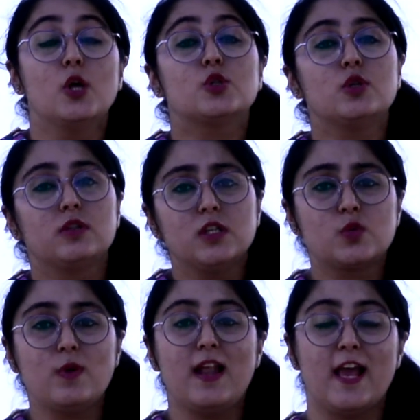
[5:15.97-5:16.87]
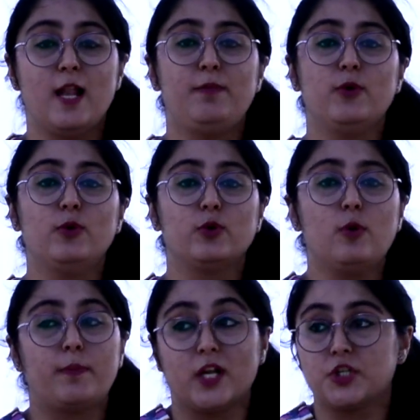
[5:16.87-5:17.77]
So this will help
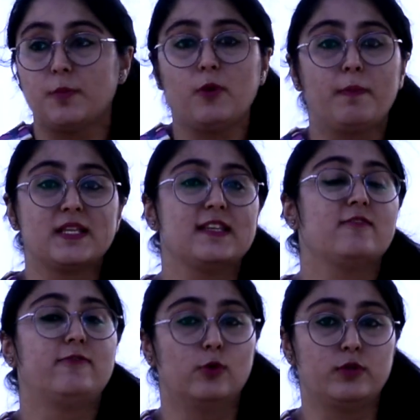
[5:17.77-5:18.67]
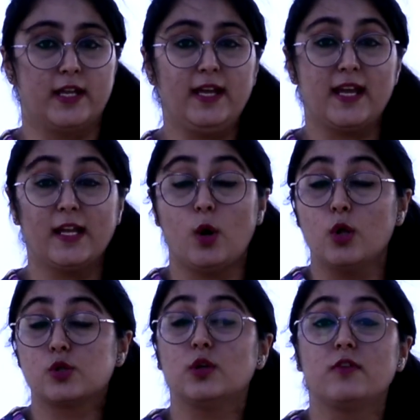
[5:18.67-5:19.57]
you, brush up your basic food tech and
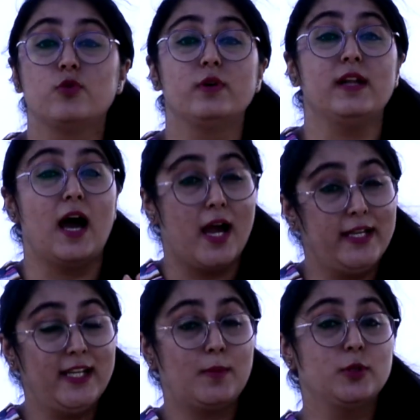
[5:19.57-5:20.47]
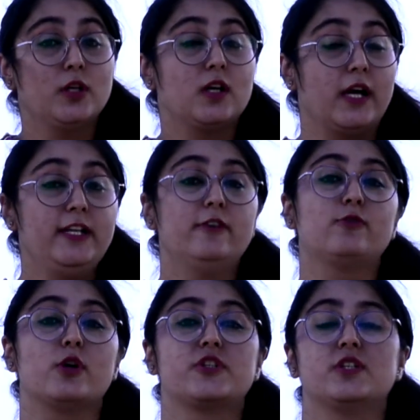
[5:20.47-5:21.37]
also give you an idea about the kind of
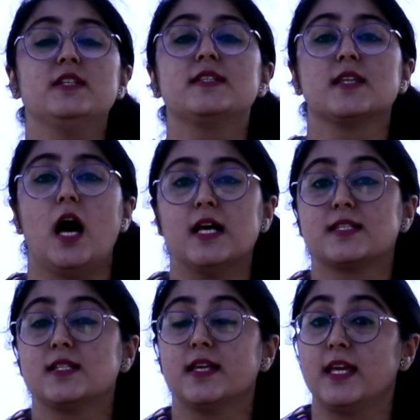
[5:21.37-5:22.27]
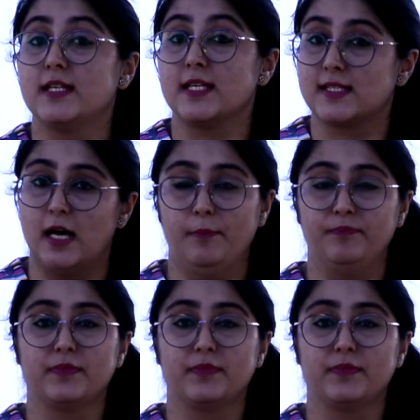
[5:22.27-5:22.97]
questions asked in the GATE exam.